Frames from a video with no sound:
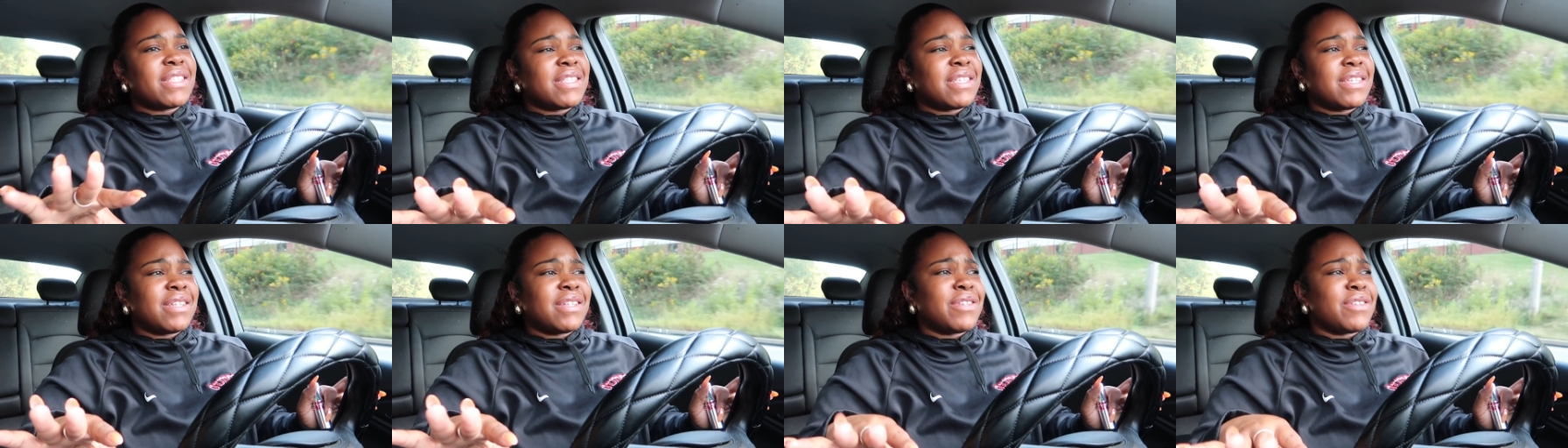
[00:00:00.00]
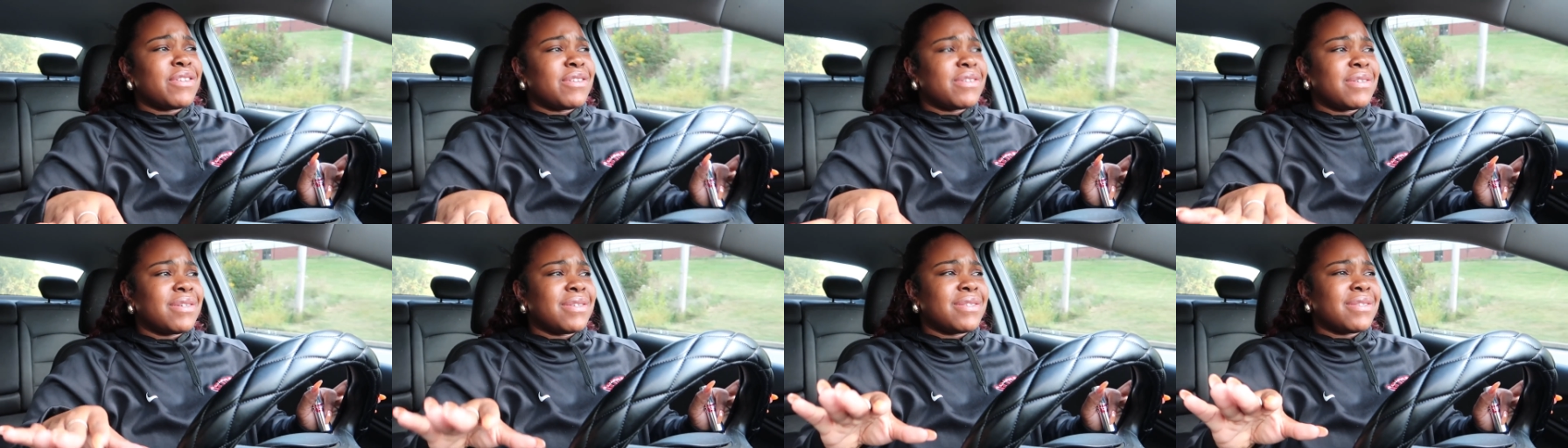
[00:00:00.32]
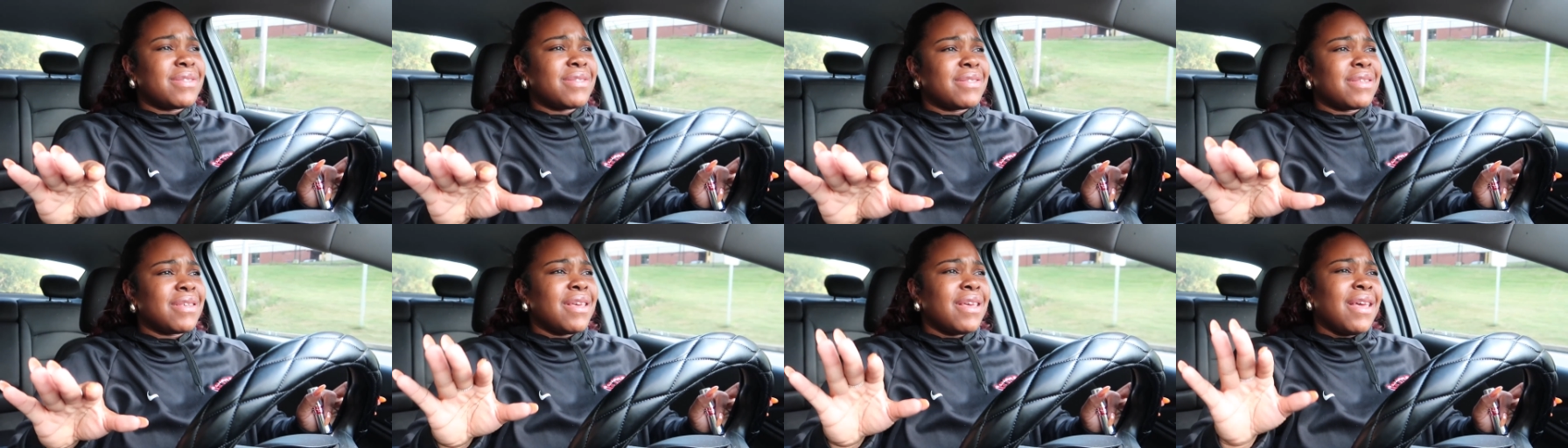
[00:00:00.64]
sitting there because
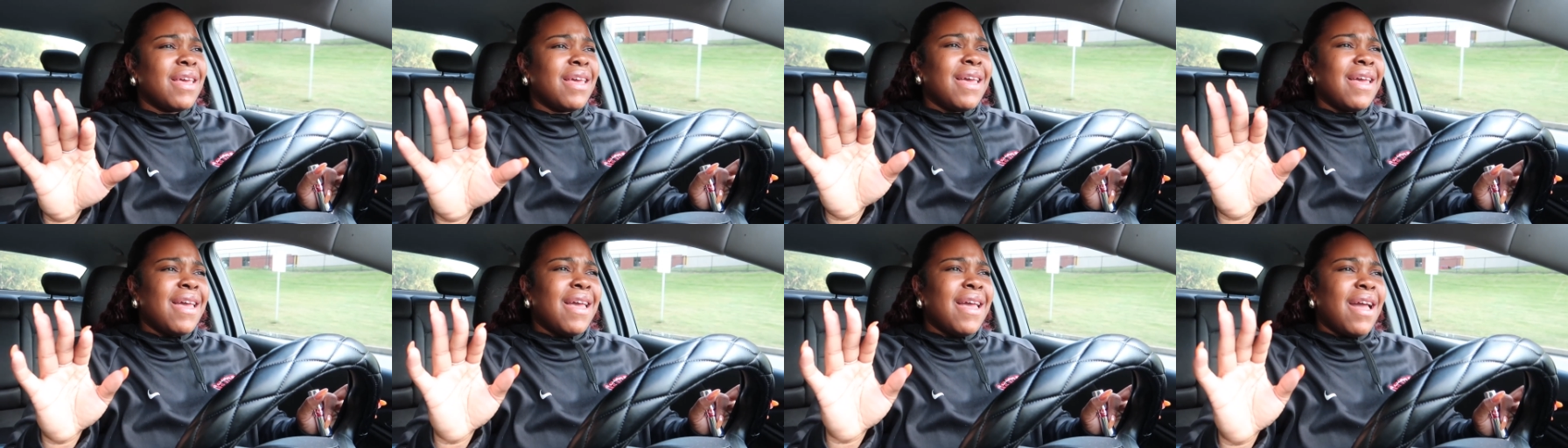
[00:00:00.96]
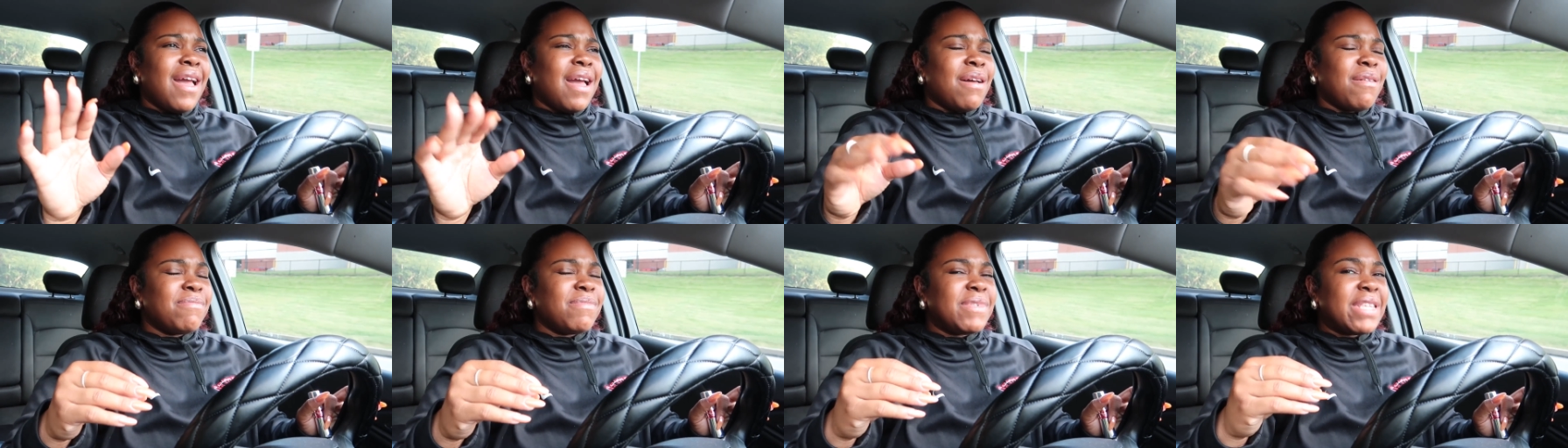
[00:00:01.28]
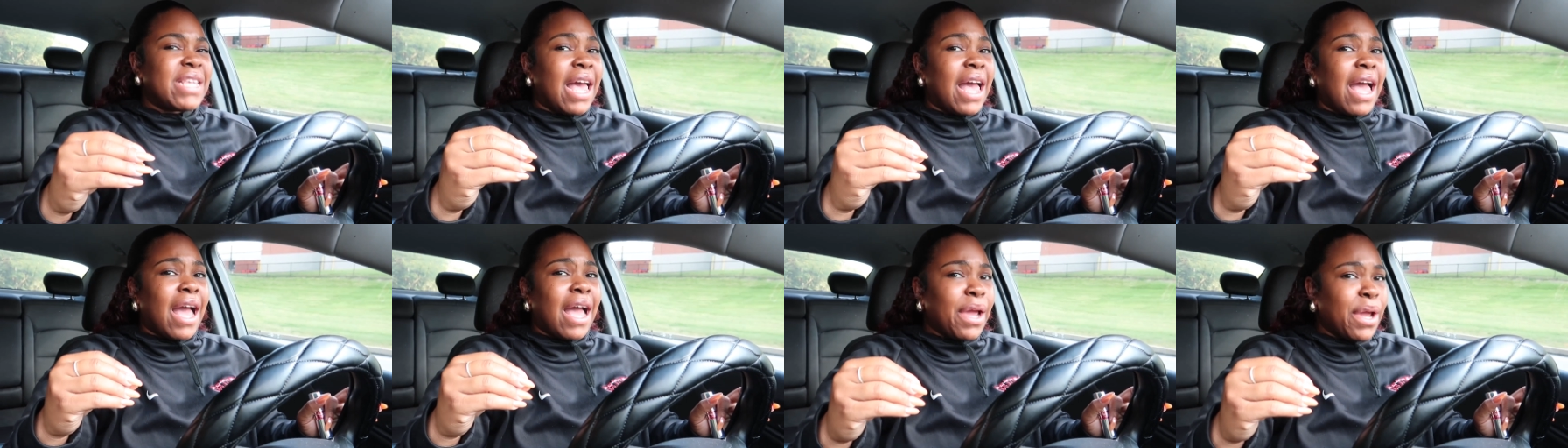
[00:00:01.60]
I'm
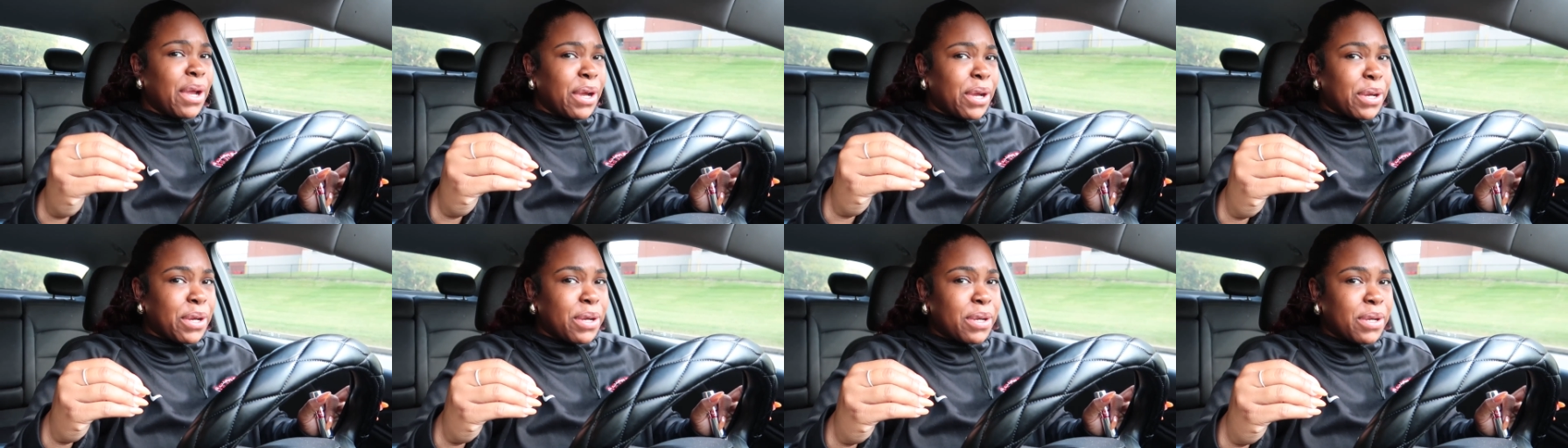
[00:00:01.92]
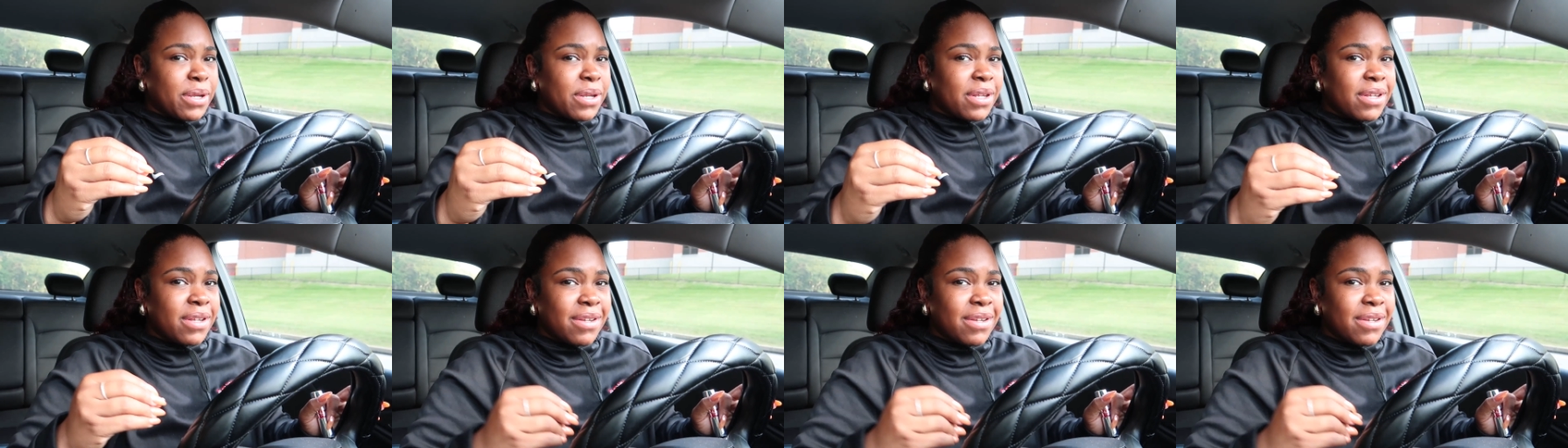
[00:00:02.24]
tired.